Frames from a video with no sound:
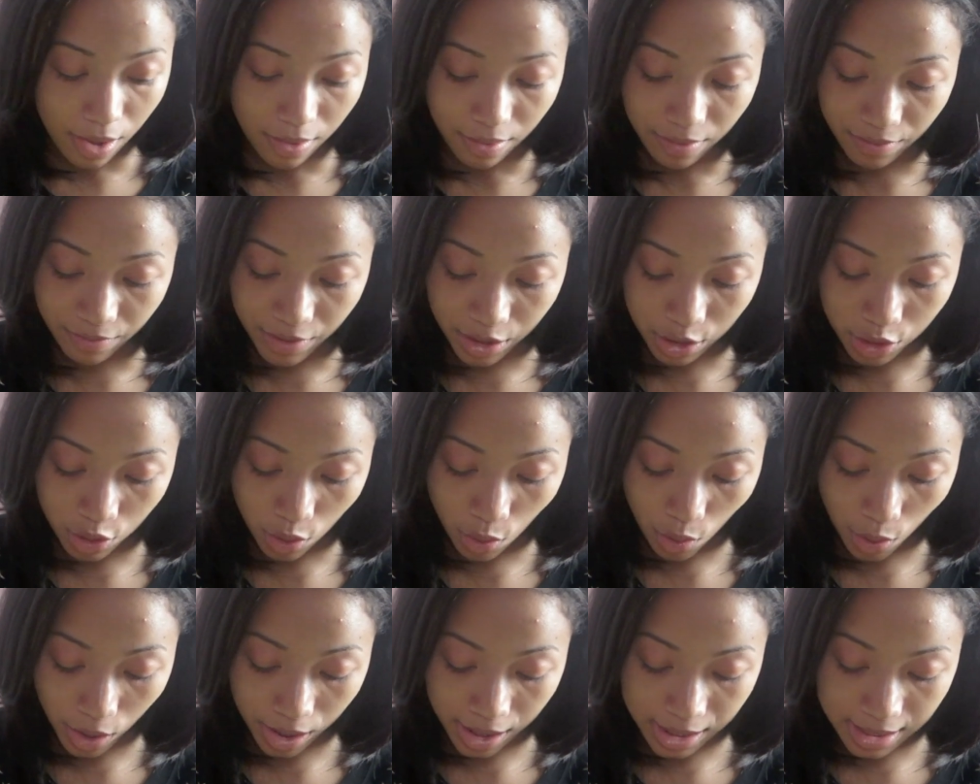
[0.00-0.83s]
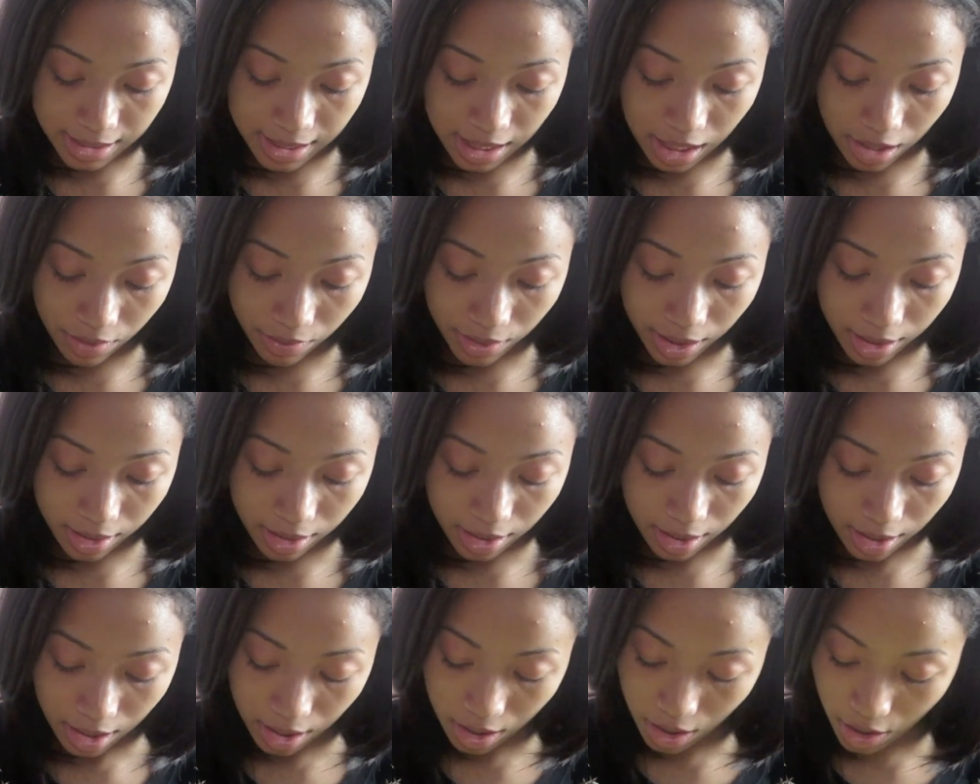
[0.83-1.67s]
Victoria's Secret,
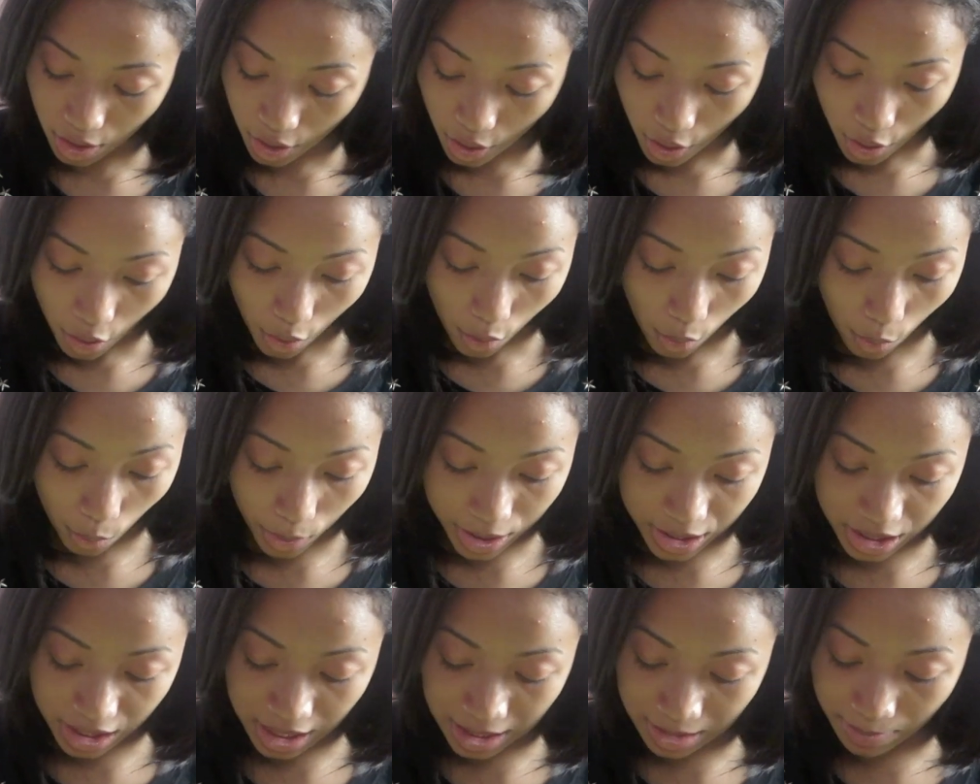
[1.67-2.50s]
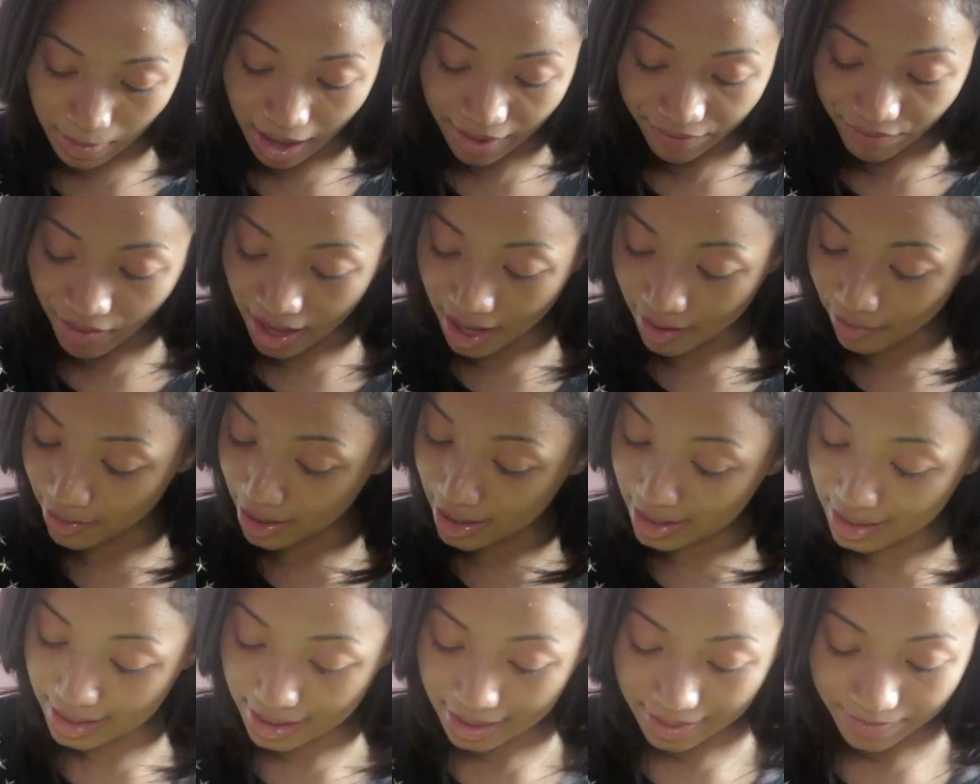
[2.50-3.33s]
which is my
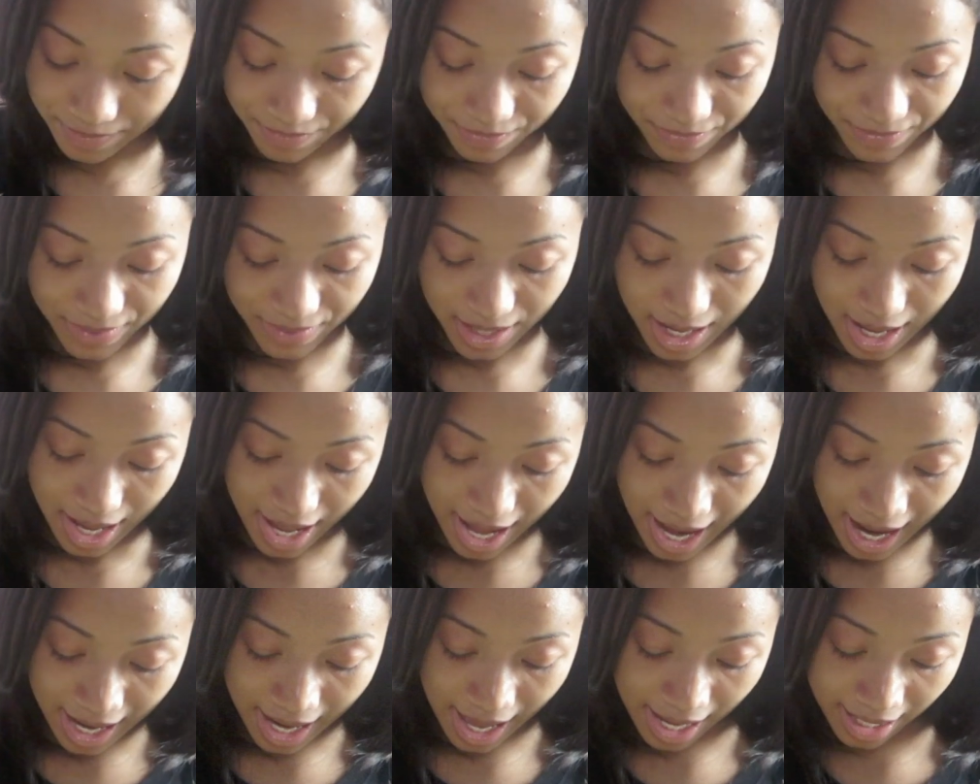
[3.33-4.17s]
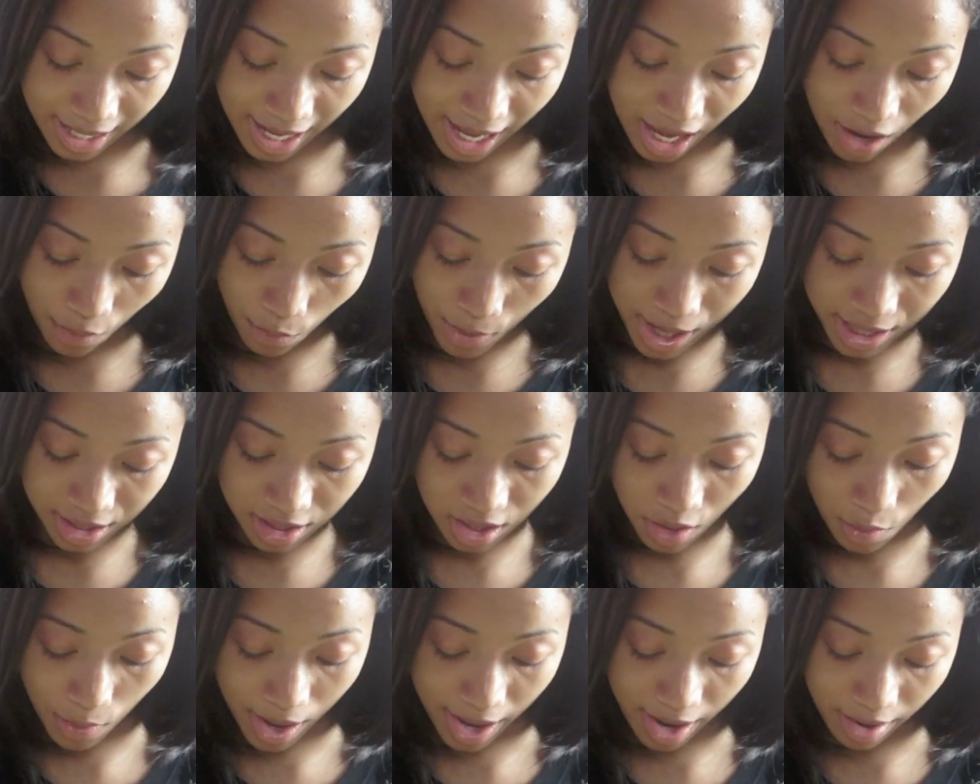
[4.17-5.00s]
favorite, and I can't wait
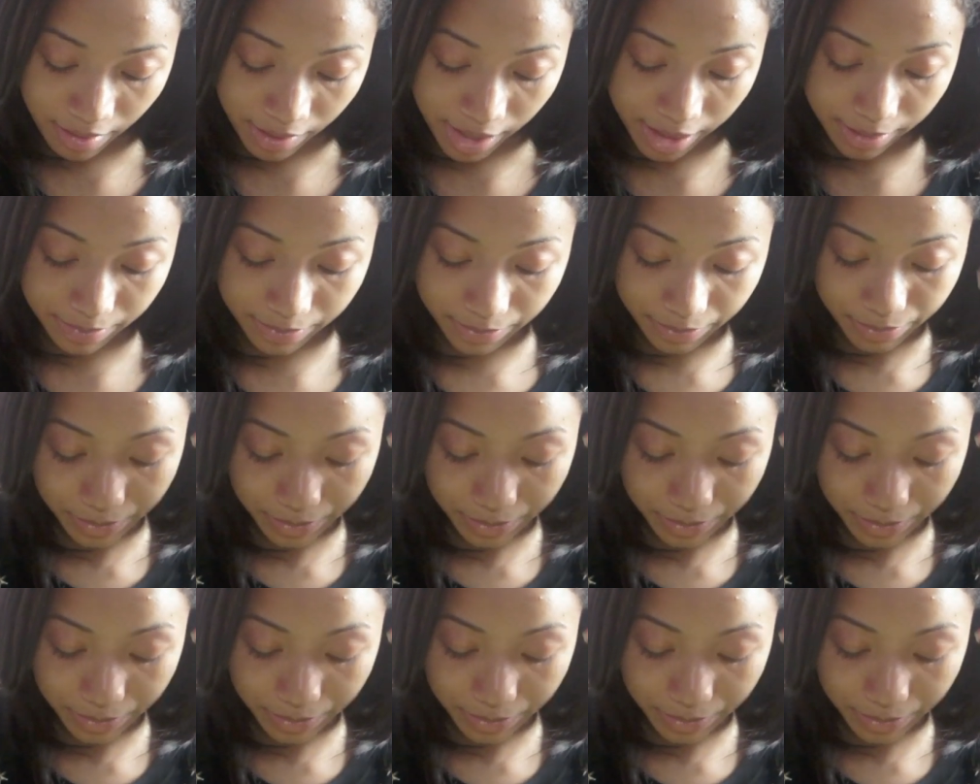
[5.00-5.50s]
to wear it.